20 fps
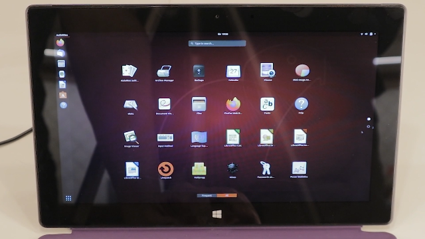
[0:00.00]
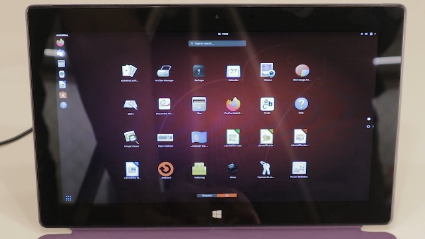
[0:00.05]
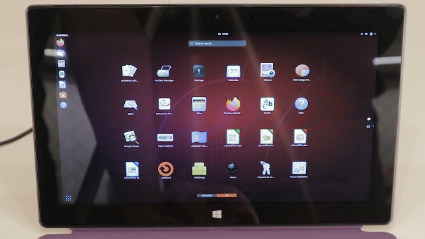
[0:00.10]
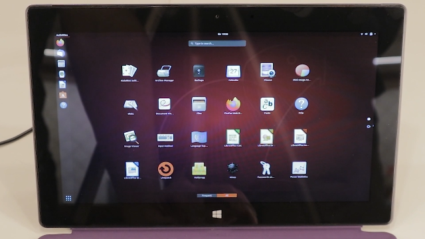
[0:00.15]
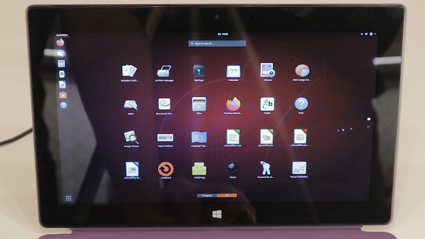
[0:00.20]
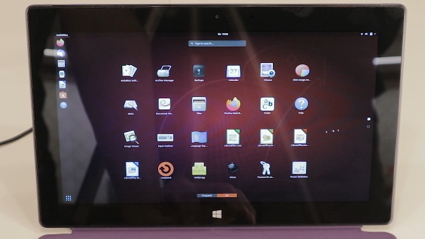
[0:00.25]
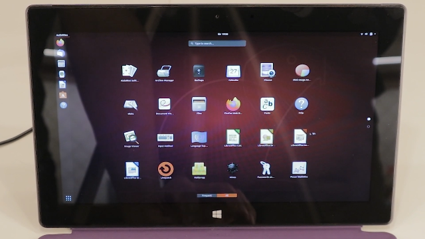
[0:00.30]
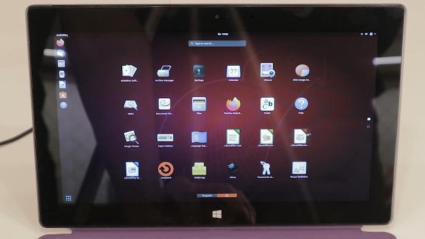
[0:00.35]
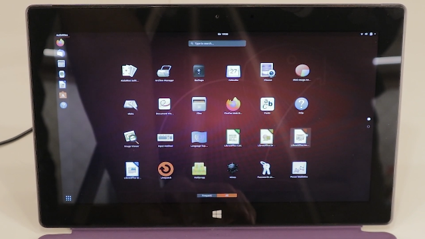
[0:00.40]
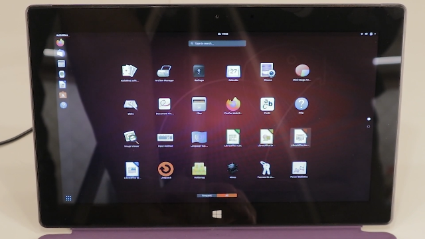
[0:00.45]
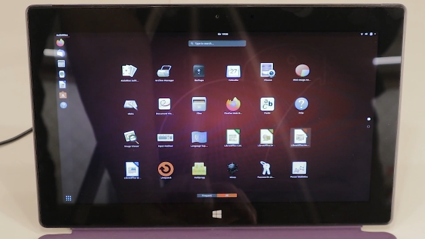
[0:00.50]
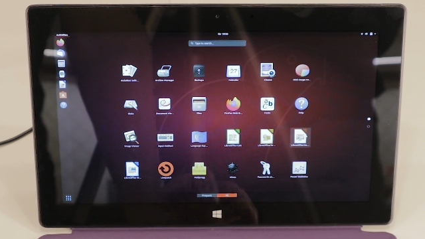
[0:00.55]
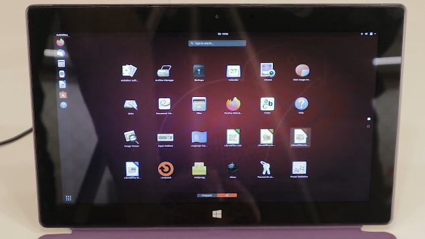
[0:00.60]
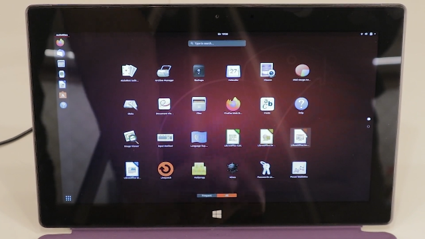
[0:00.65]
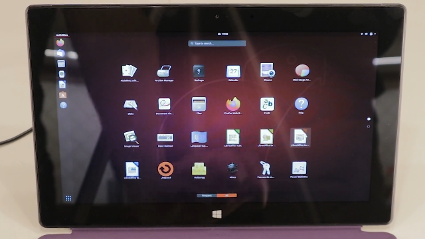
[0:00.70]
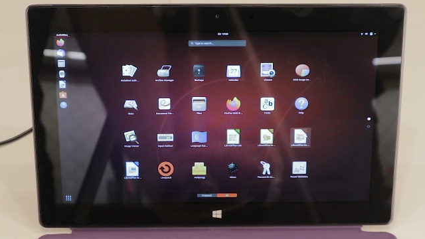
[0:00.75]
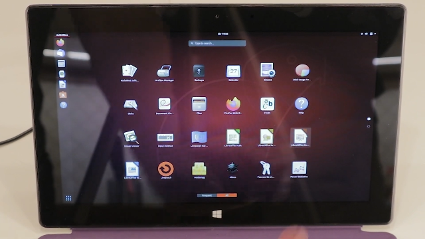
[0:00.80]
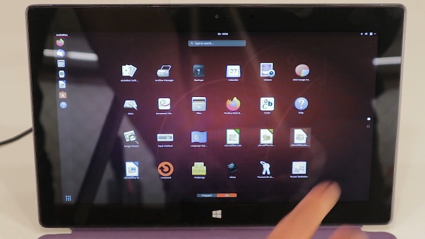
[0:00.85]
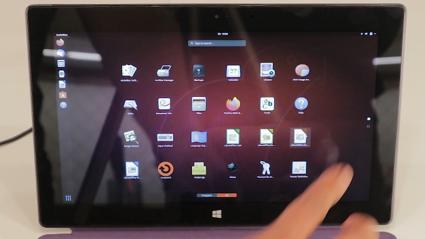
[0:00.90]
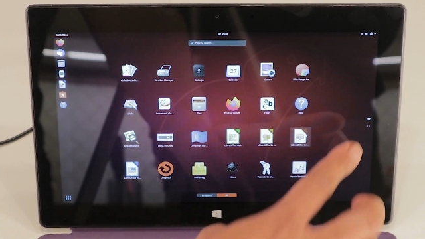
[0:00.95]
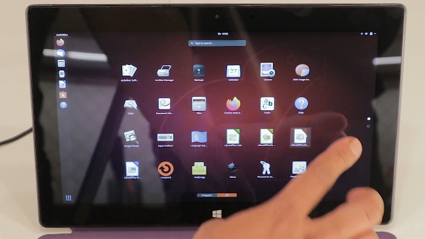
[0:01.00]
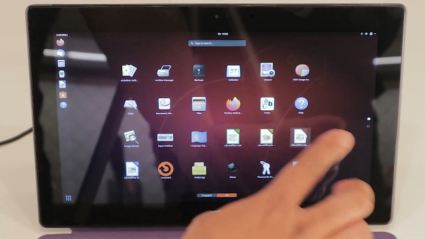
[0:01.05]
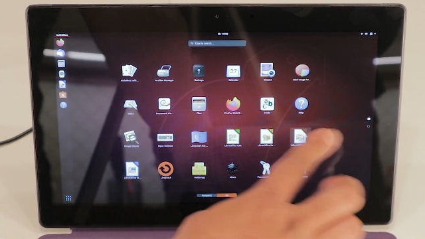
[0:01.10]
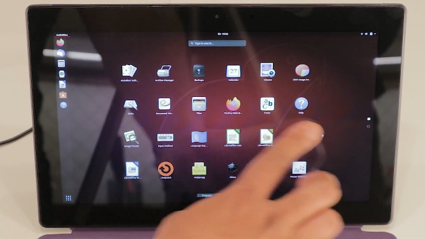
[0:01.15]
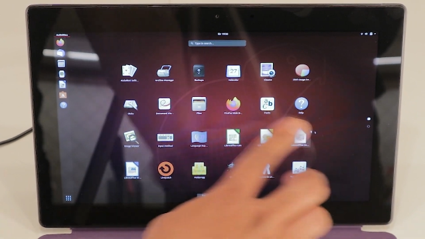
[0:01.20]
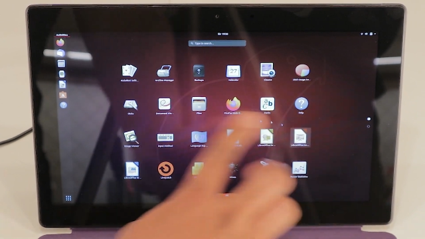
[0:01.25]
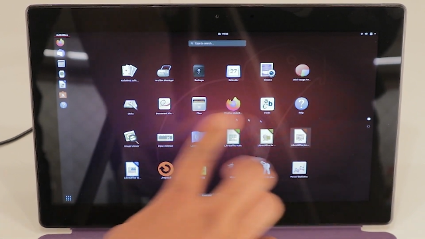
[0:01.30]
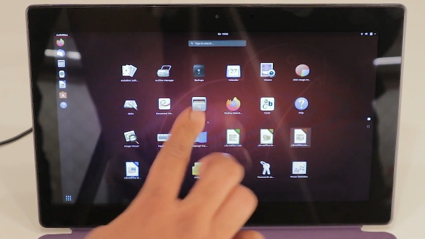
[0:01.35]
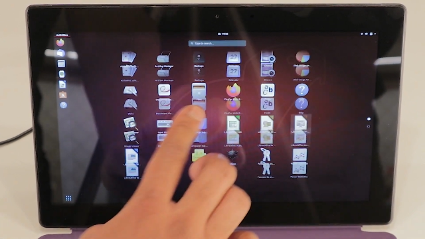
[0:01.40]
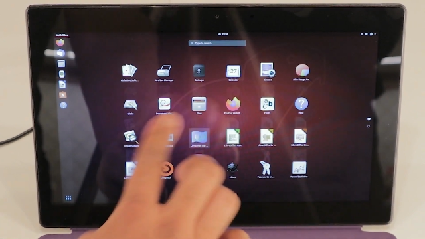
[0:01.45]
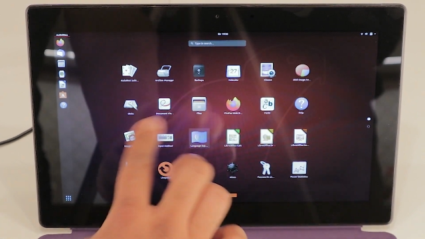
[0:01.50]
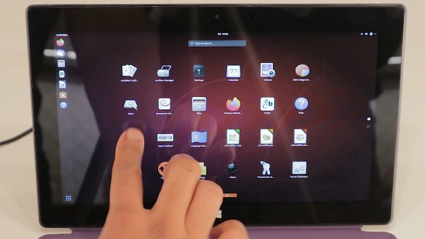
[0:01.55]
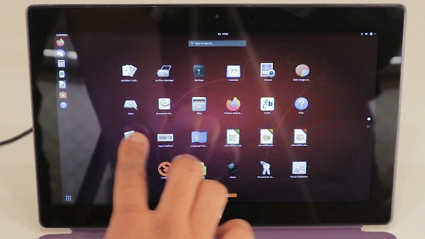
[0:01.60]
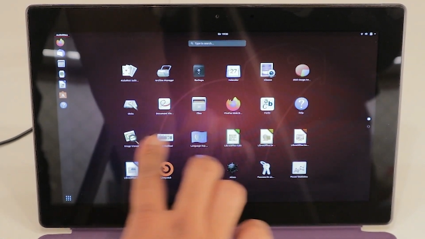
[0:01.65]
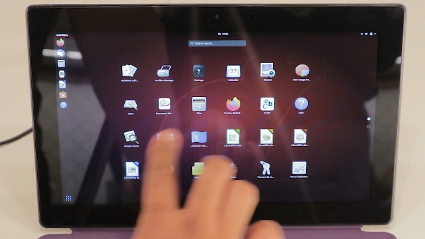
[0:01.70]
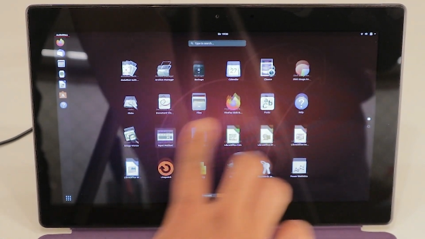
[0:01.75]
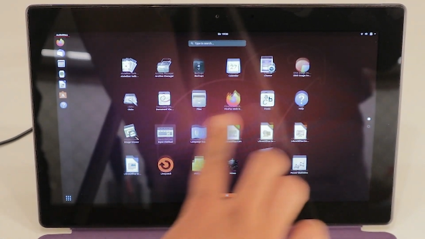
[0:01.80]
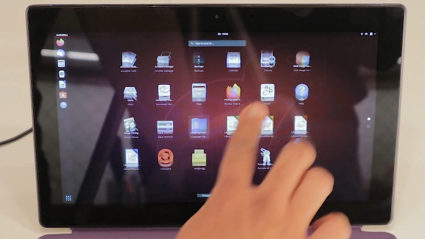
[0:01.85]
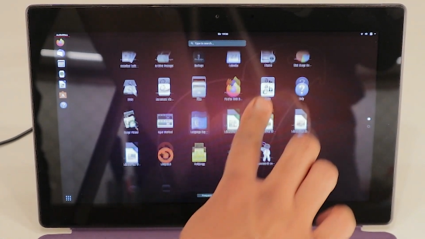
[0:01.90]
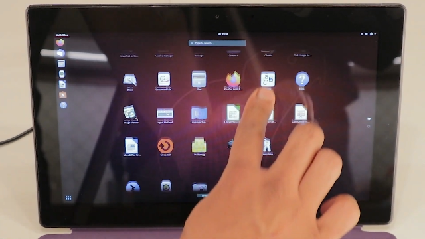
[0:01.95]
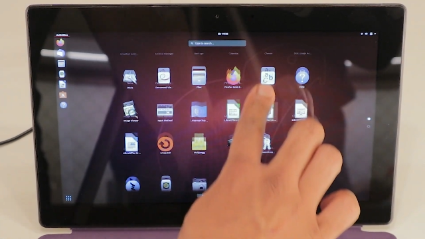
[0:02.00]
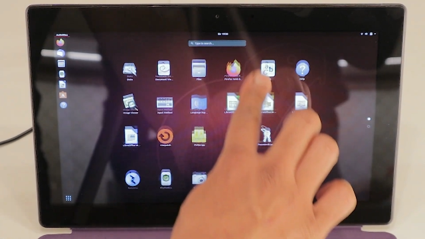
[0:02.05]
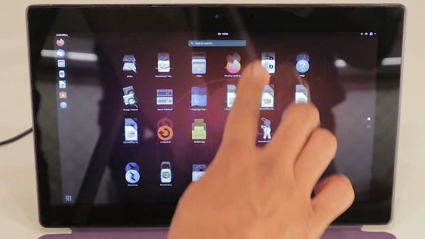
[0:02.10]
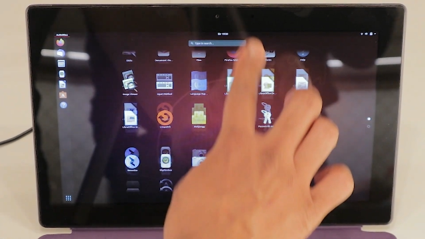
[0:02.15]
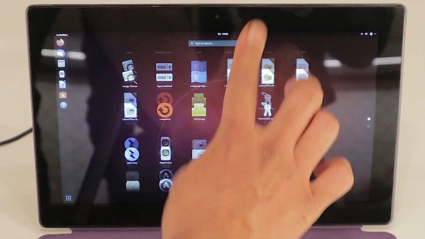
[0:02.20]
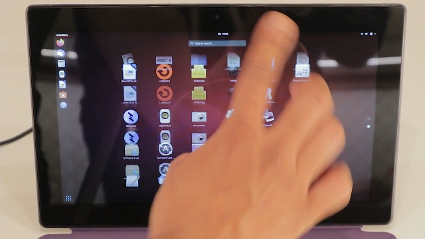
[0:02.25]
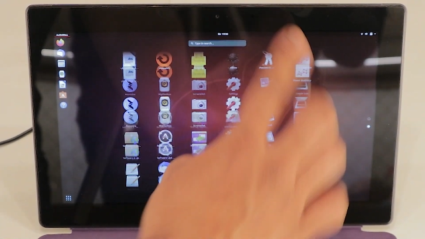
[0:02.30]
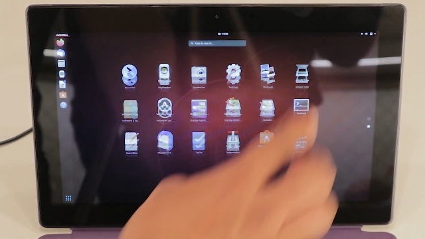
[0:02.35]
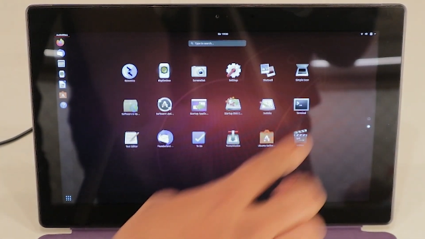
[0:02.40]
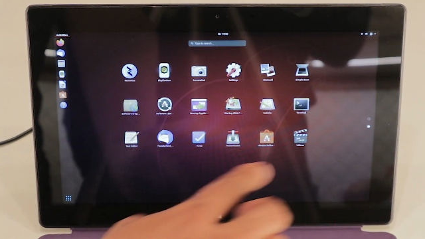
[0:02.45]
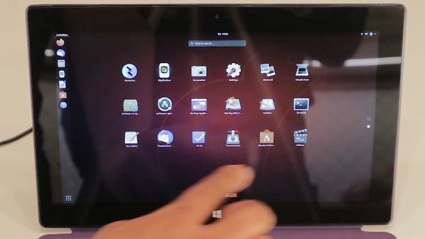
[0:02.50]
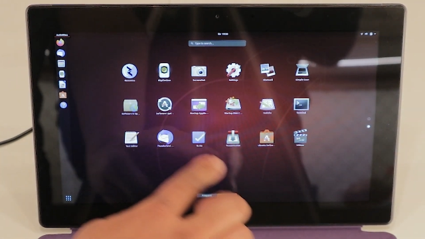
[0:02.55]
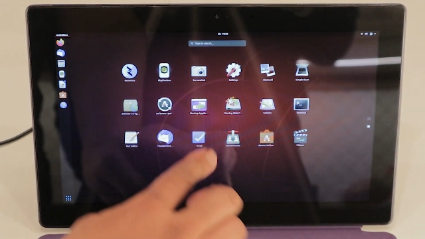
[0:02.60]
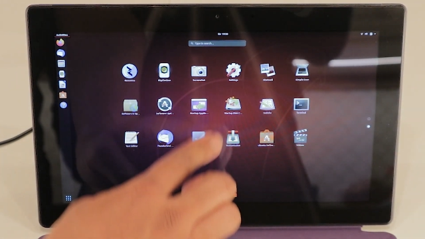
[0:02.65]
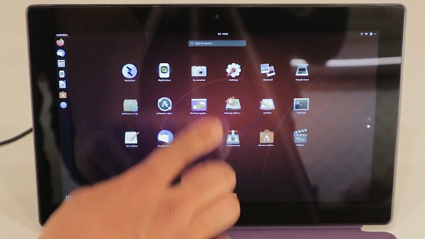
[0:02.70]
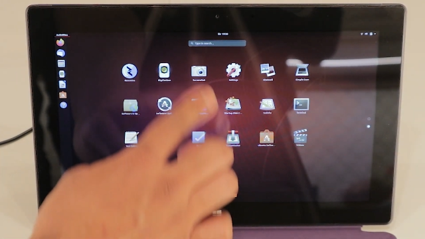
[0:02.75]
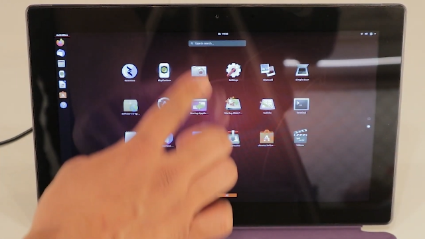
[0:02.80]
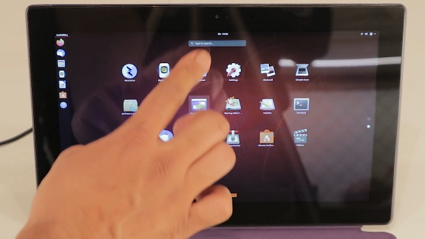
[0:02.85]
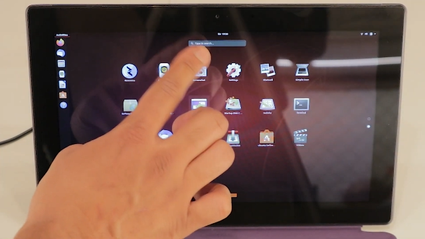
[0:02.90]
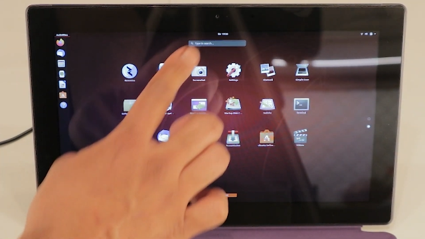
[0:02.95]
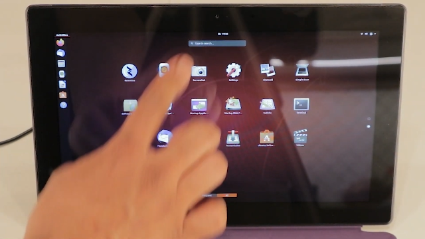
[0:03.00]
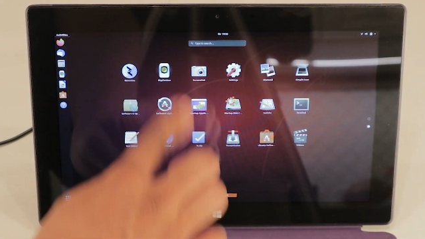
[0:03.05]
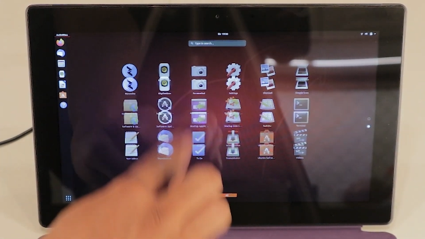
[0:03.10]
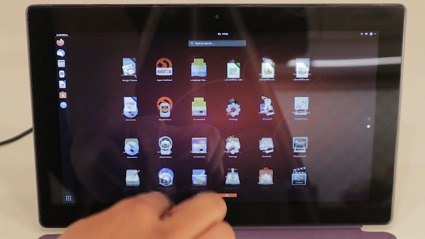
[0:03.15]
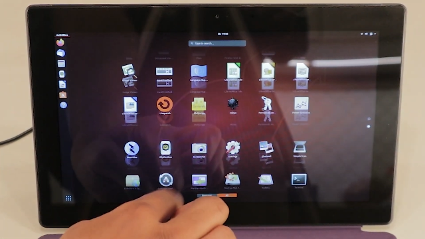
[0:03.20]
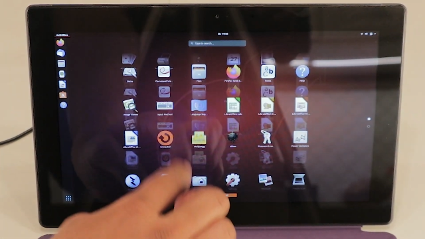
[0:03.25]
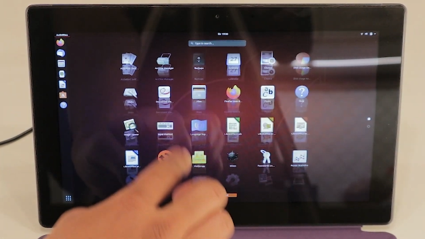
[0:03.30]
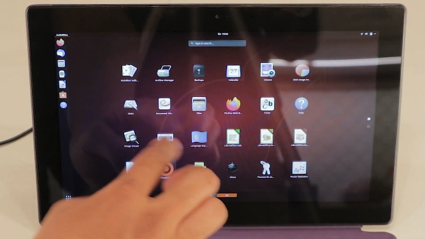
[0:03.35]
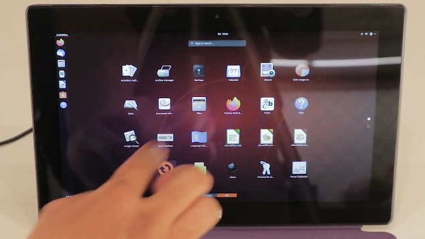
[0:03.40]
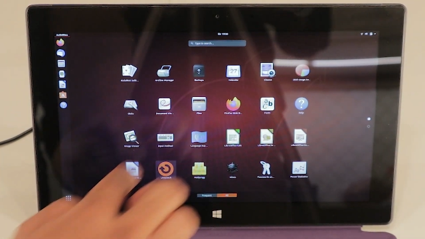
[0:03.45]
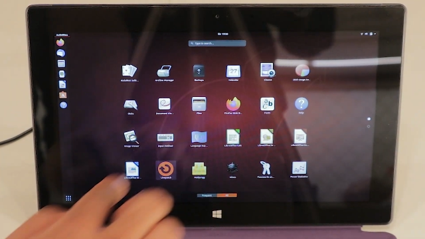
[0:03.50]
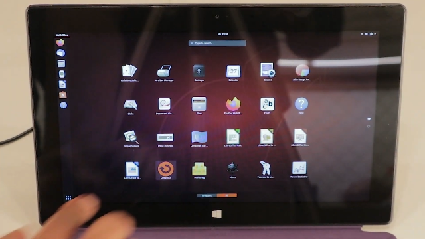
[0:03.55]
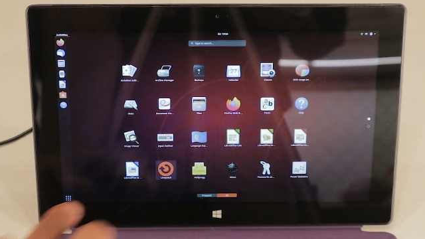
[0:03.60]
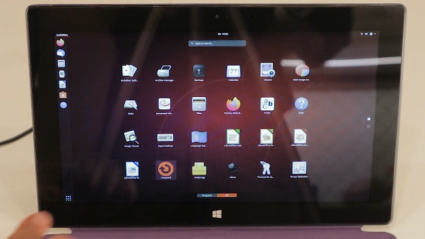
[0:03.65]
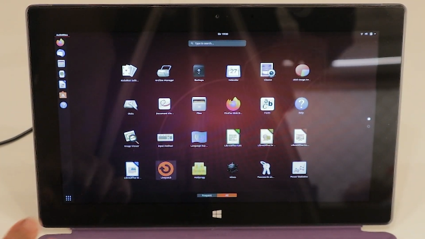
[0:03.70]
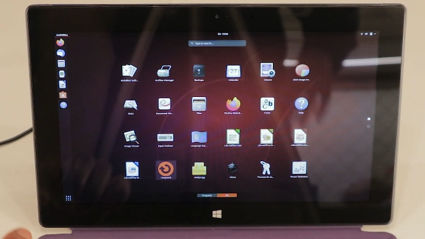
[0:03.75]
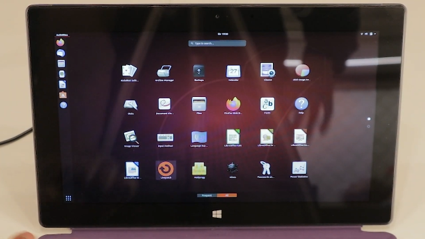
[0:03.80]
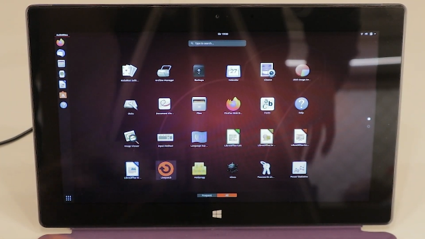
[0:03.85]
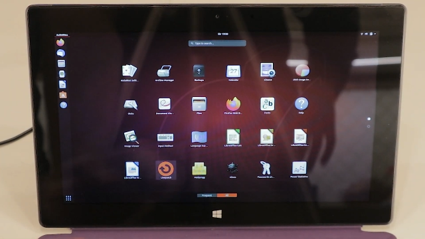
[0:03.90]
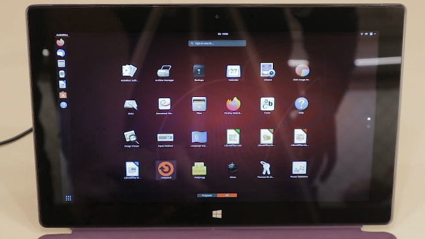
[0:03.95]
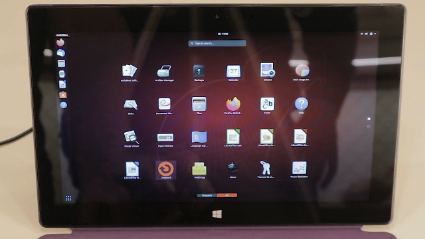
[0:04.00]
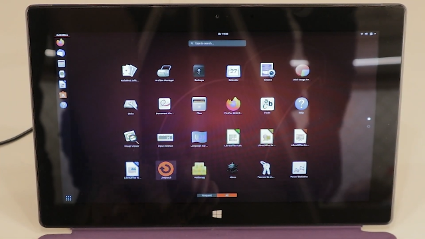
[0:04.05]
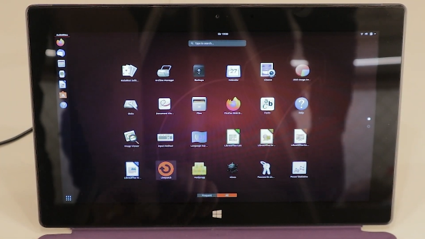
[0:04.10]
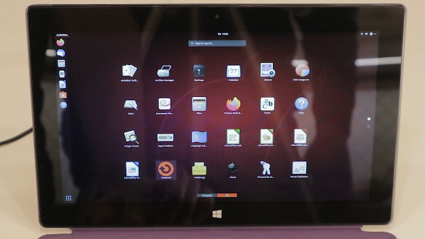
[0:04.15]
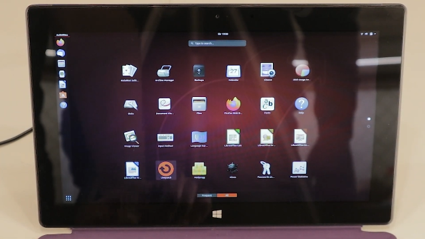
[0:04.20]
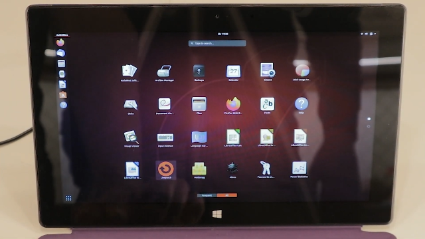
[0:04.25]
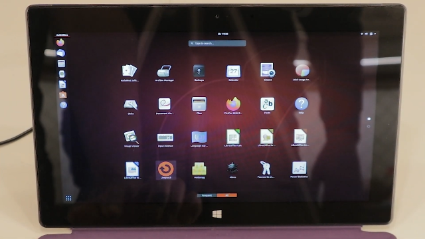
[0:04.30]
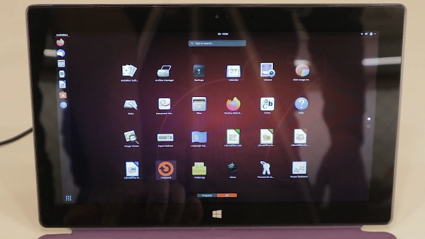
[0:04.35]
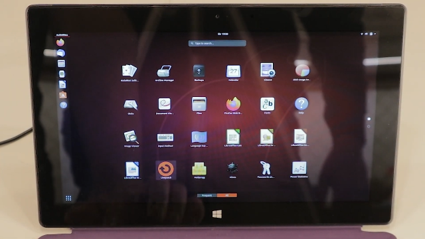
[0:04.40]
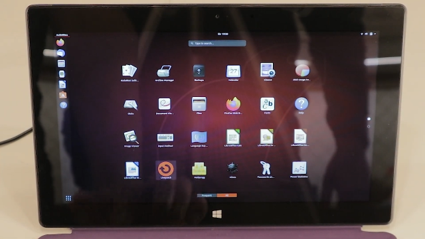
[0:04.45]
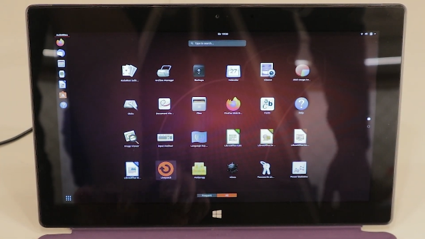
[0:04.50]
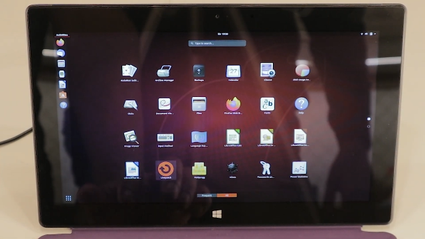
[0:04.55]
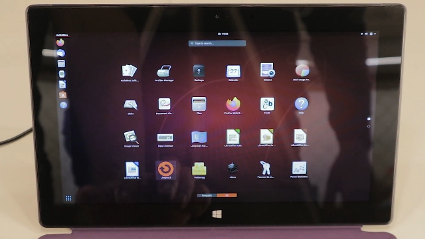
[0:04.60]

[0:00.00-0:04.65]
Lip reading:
No face is visible, so there are no lips to read.